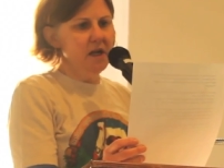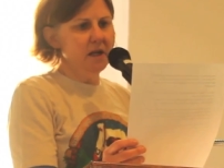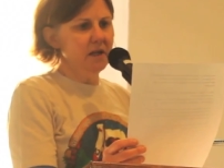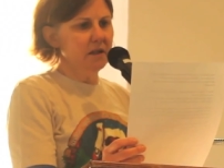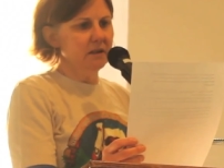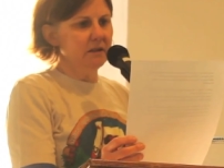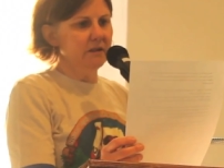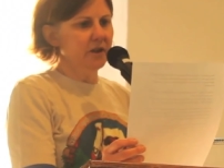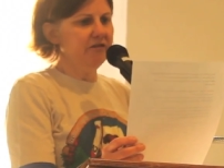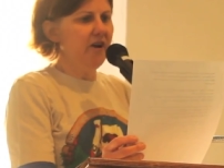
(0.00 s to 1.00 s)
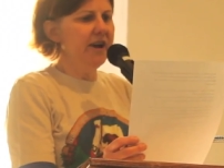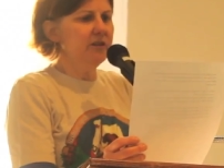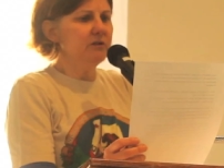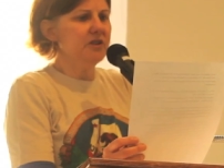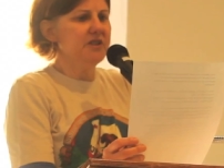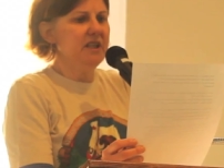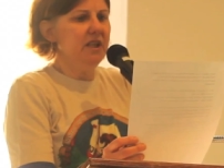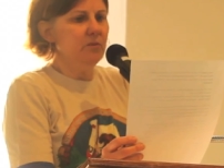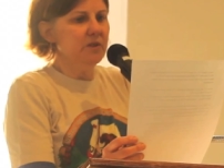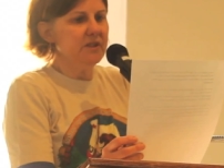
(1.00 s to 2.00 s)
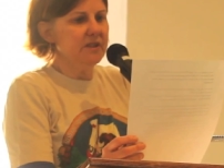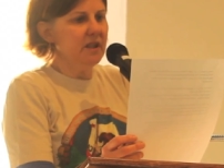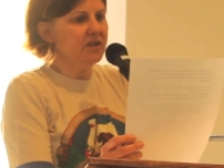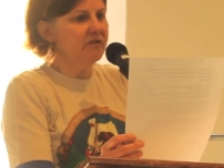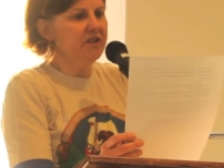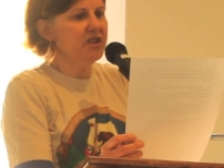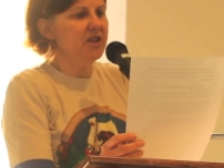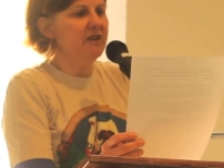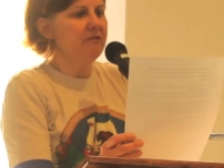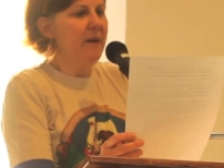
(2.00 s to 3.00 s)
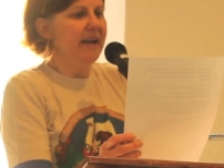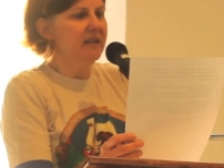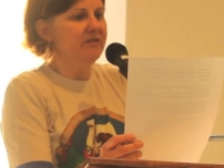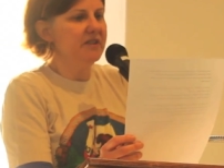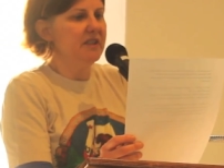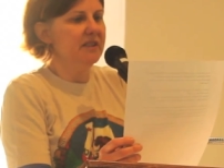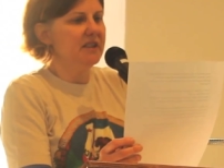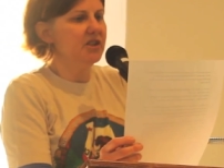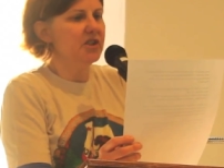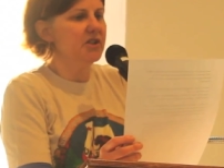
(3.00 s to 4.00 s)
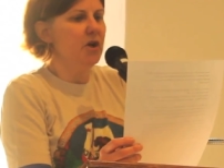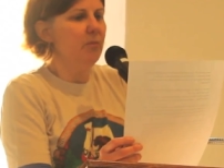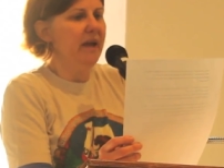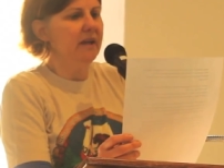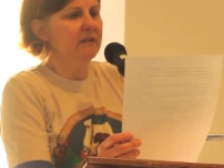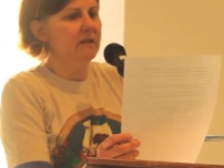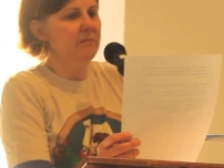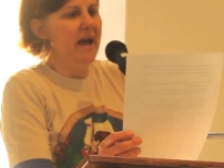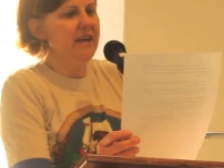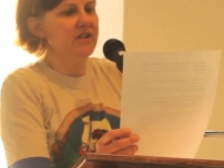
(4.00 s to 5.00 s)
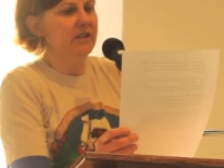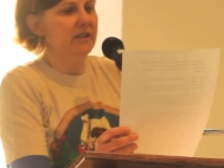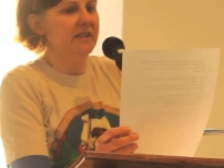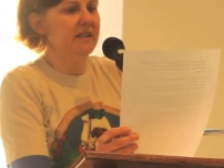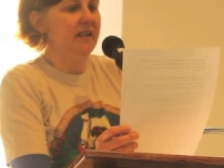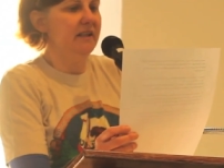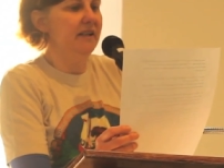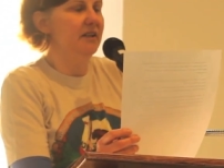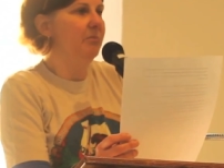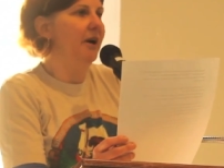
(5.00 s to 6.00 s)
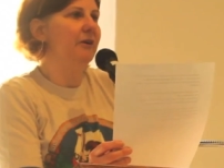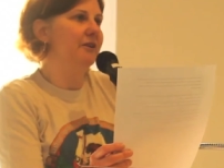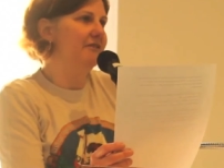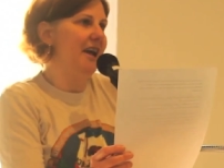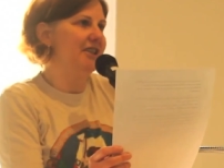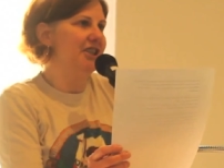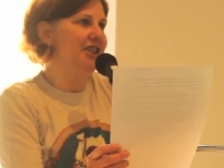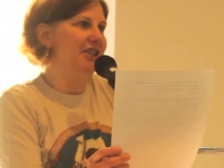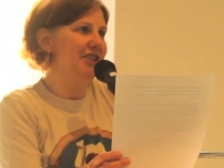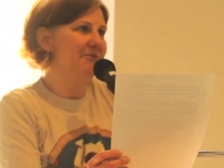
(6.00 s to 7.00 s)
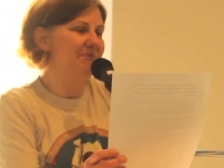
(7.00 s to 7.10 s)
The final scene was such a vision of magnificence, such as no man could imagine unless he had eaten a barrel of hashish.